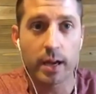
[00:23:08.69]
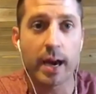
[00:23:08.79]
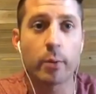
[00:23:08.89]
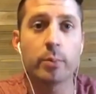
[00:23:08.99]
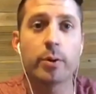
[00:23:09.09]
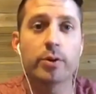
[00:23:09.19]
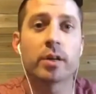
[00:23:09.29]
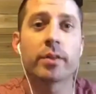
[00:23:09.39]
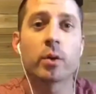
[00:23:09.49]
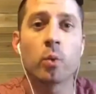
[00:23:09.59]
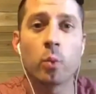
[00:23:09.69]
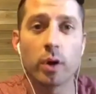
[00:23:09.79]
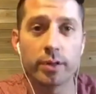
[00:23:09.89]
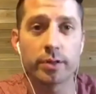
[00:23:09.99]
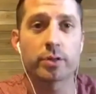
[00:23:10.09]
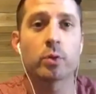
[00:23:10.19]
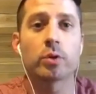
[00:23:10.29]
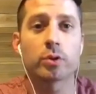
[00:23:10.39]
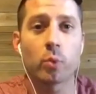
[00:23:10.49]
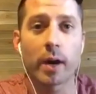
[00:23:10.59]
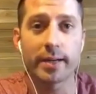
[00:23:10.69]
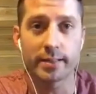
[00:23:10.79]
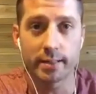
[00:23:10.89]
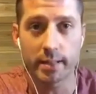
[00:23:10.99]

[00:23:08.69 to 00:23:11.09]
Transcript: I would post on there once or twice